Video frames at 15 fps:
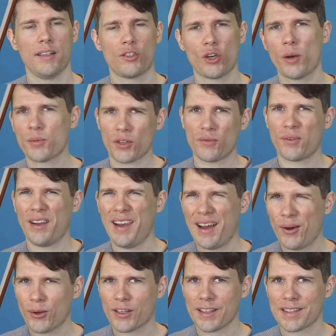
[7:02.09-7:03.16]
in terms of
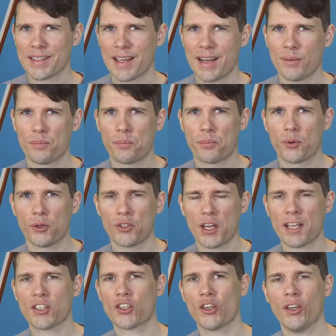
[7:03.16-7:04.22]
loudness and
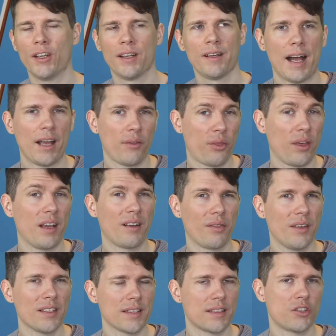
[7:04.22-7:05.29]
projection, I think
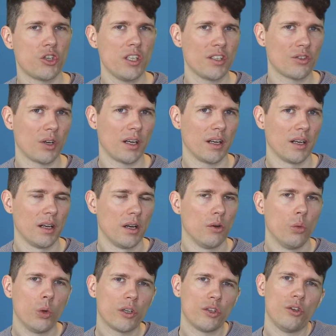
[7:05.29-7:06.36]
this G string
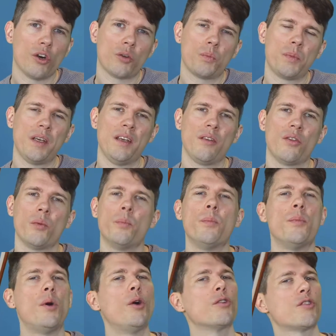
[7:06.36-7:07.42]
would not be the
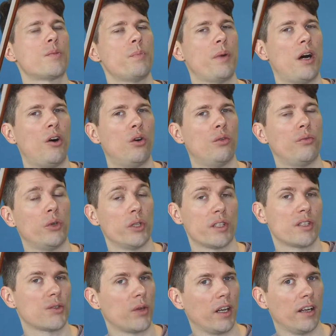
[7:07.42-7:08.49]
most powerful
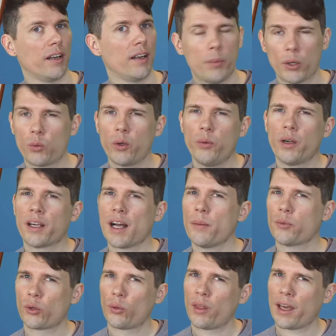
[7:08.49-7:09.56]
string. But we will come
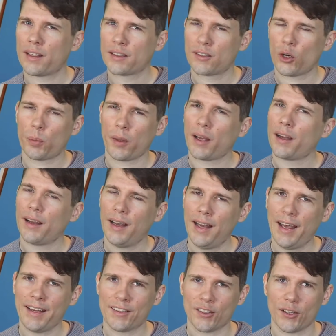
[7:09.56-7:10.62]
to that topic
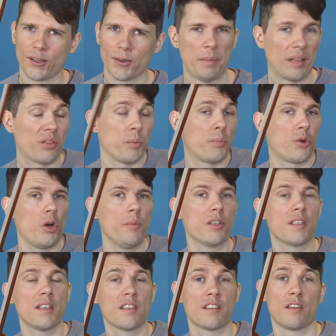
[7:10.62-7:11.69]
later. But the
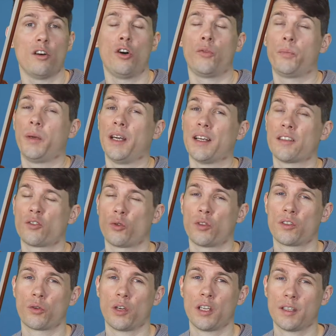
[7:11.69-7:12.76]
promises of Pirastro
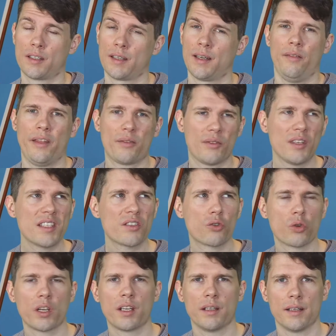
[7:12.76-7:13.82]
strings that this
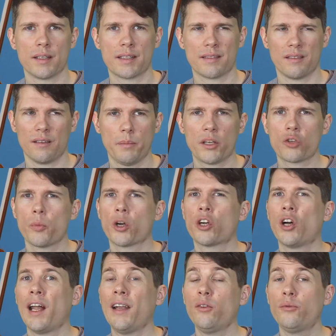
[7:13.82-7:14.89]
string is much more
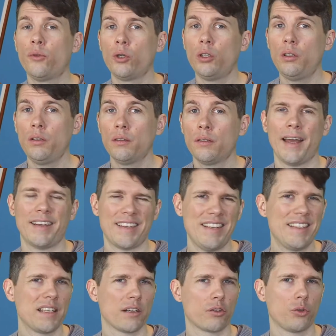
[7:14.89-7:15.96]
colorful and
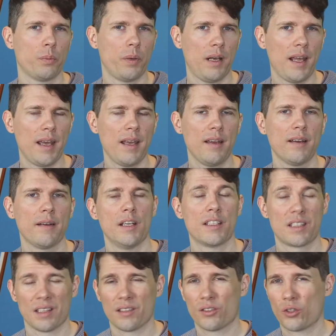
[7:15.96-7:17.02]
easier to play
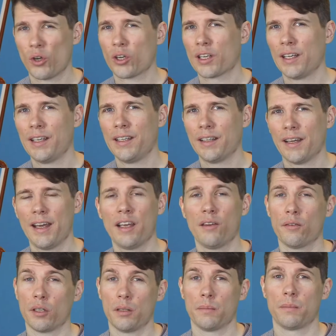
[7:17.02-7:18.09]
is certainly a
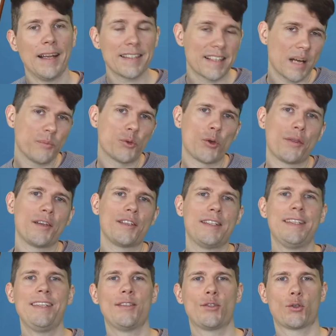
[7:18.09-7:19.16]
given. Let's come to the
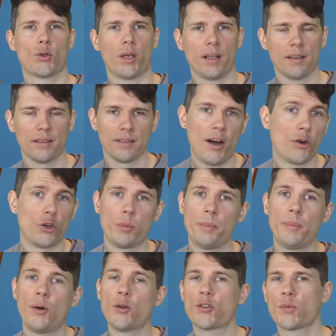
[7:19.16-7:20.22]
D string, our
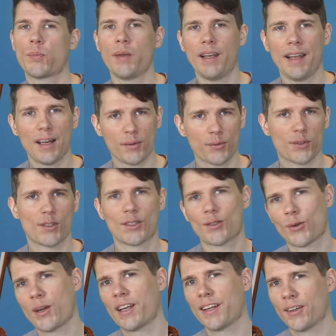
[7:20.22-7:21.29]
most beloved
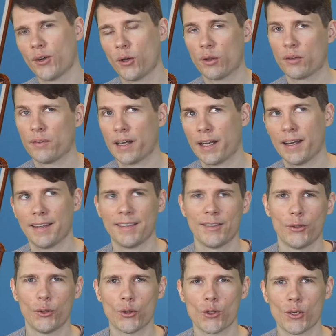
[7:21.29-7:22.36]
string on the violin,
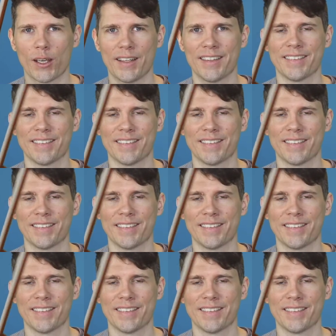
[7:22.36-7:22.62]
usually.